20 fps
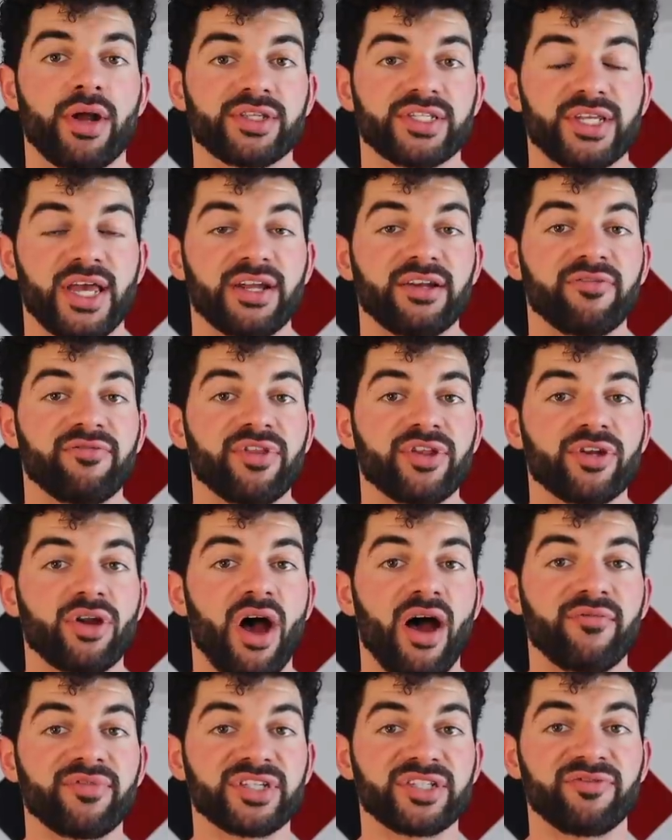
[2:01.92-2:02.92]
outside of the
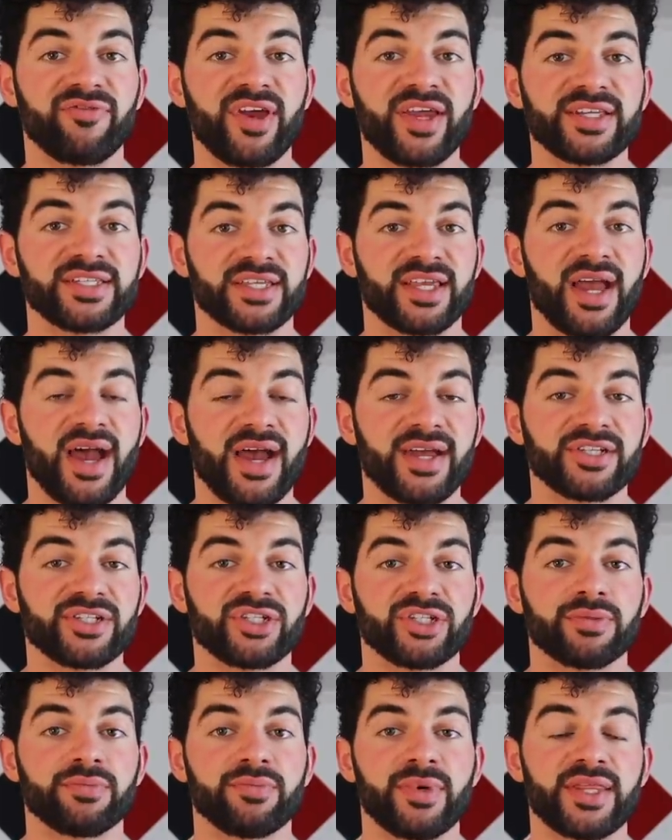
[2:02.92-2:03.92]
novice phase,
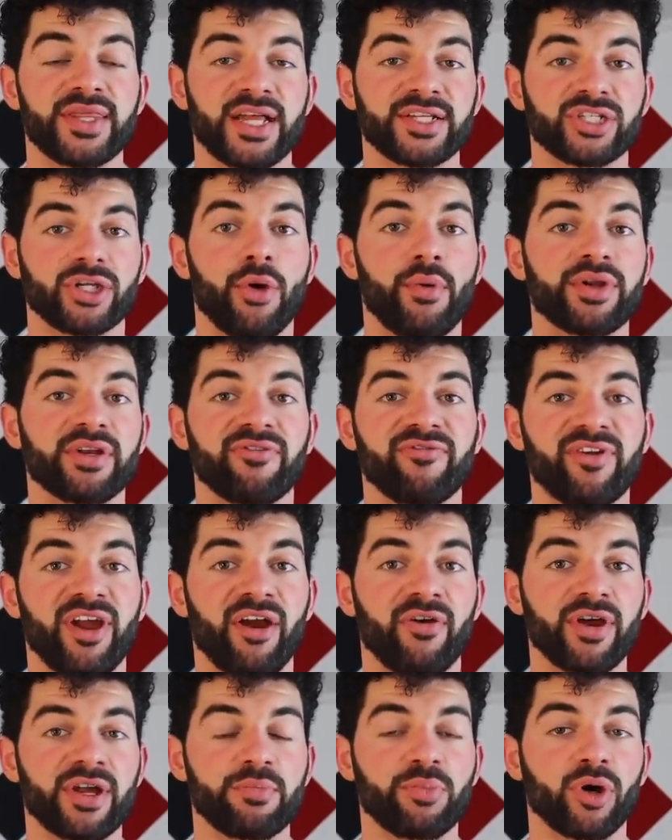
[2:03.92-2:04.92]
guys, and that's going to
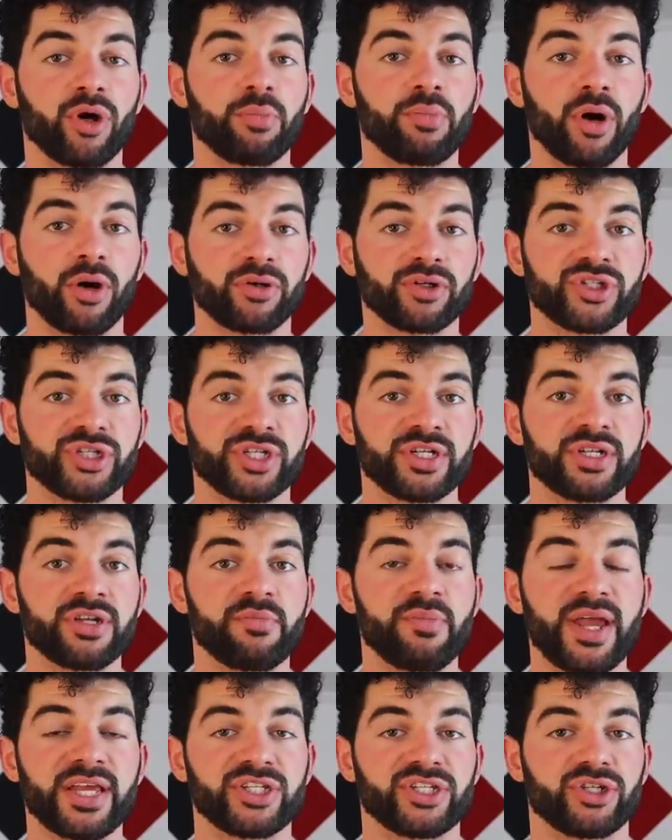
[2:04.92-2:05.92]
vary per person
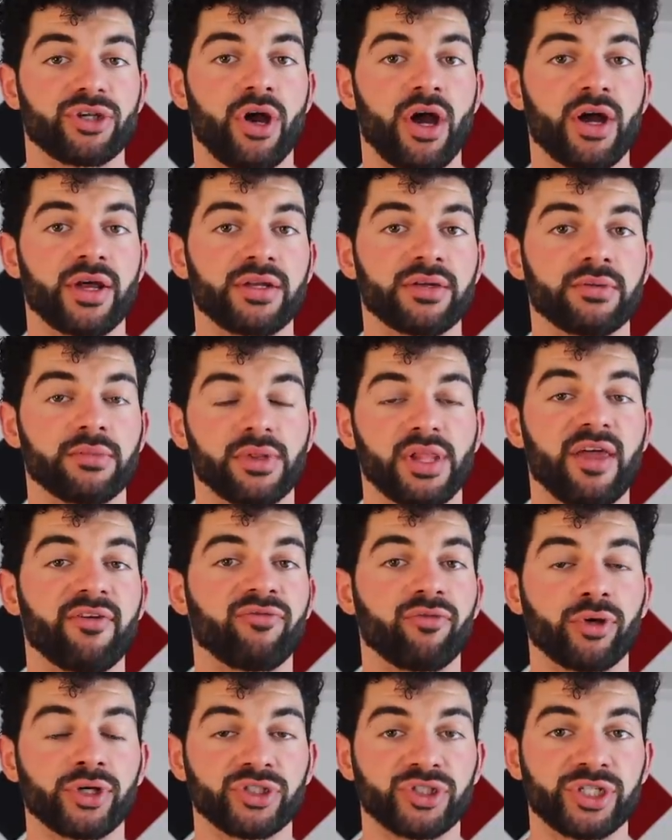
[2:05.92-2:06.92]
based on
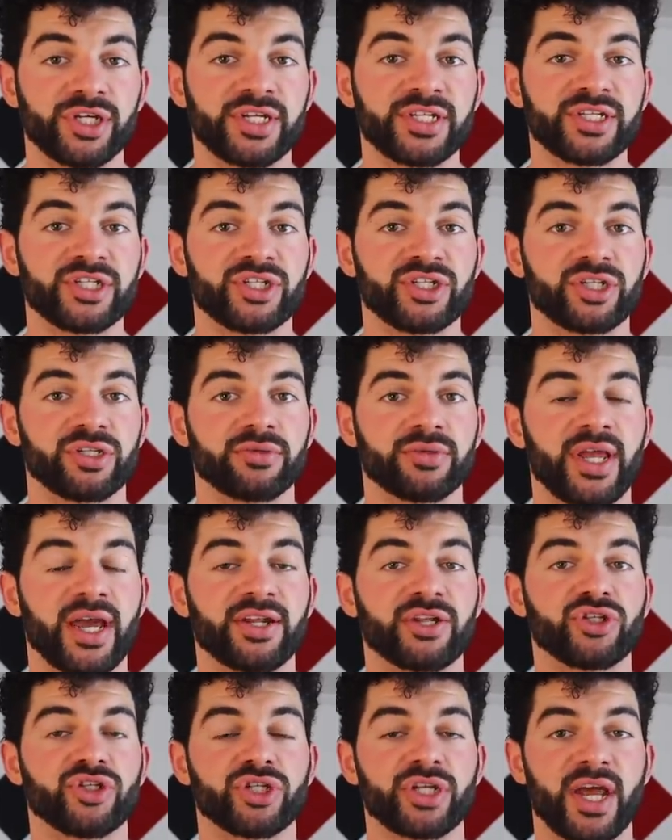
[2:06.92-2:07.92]
leverages,
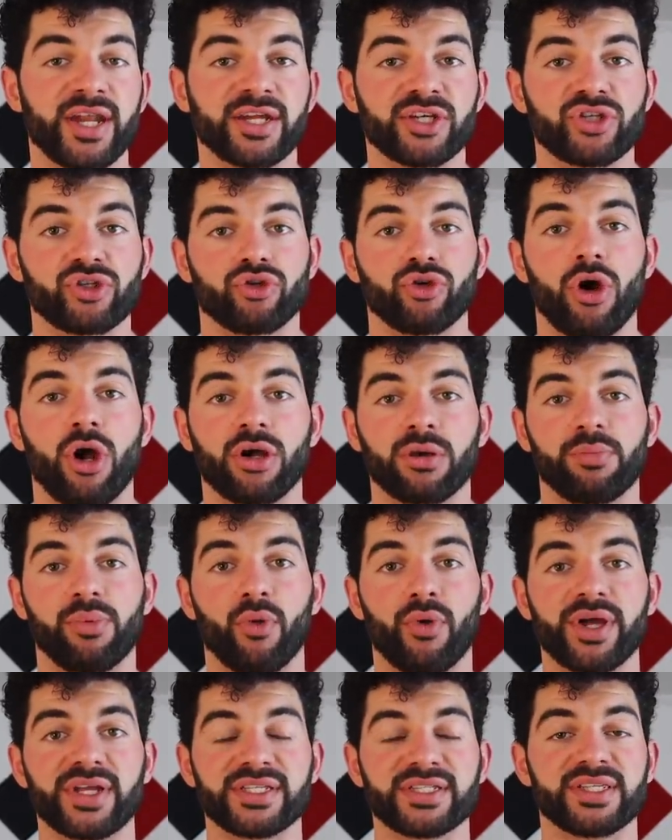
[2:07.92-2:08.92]
kind of genetic strong
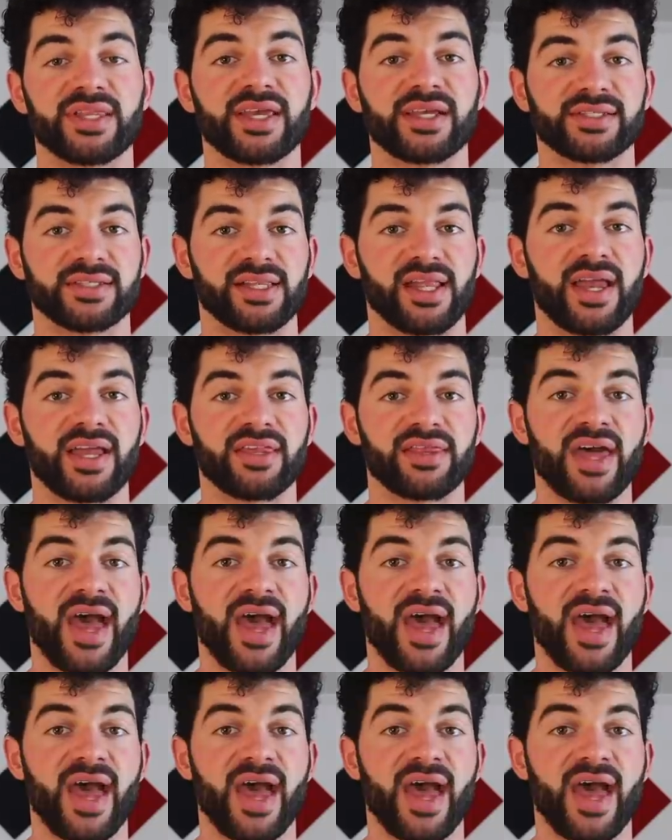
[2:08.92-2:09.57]
points, things like